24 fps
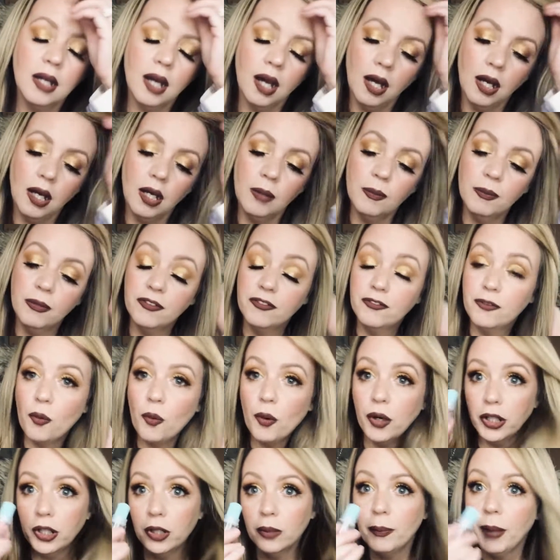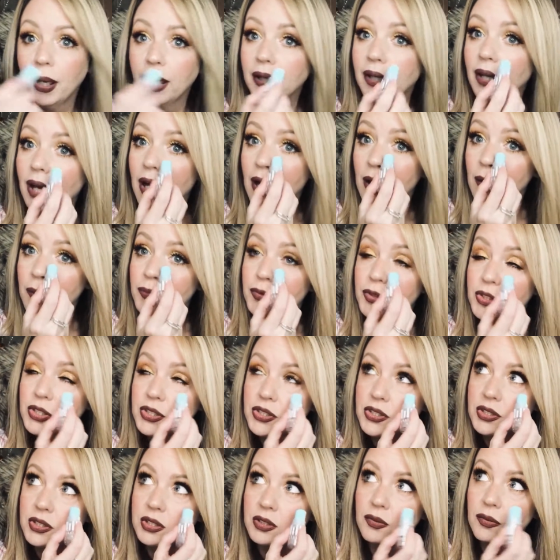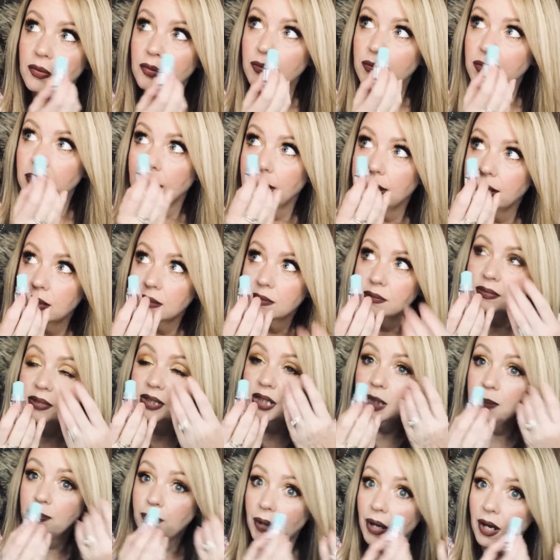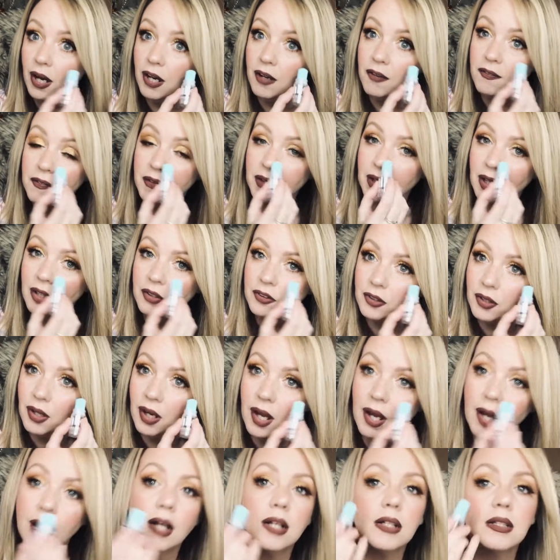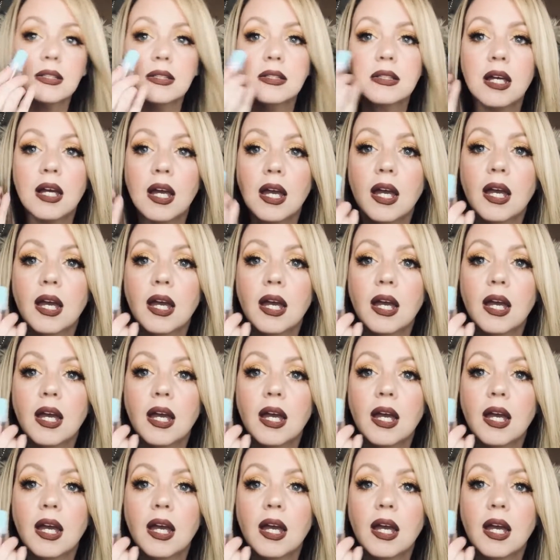before your makeup, just to like depuff the under eyes,